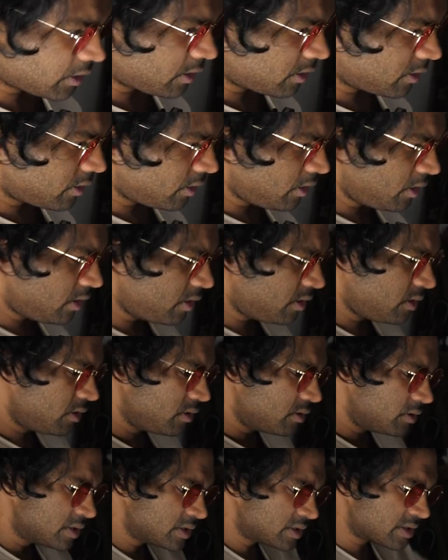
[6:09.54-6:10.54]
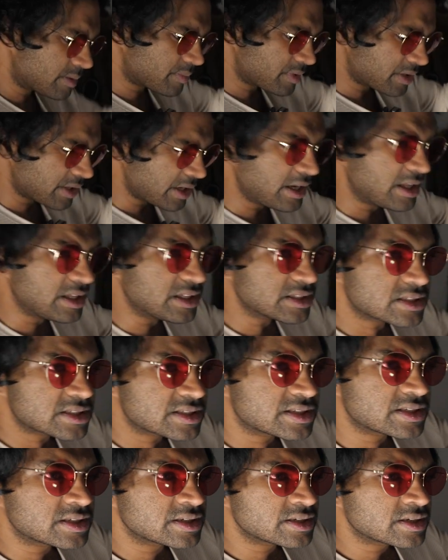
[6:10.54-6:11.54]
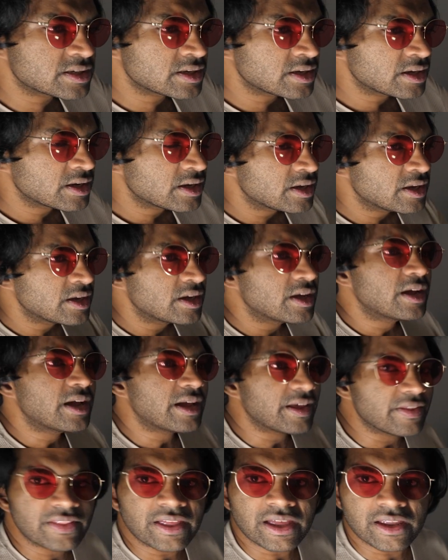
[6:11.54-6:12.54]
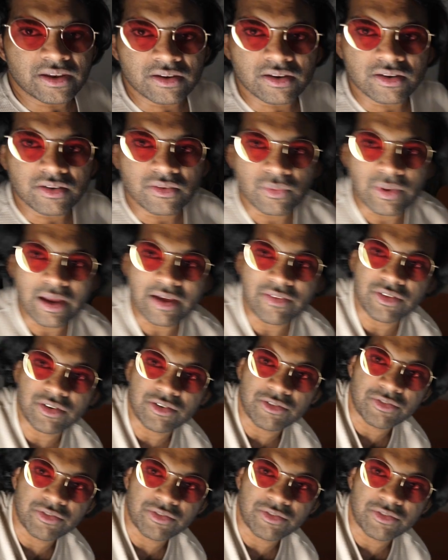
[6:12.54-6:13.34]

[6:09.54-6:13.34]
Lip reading: Da-da, something else. And then we have the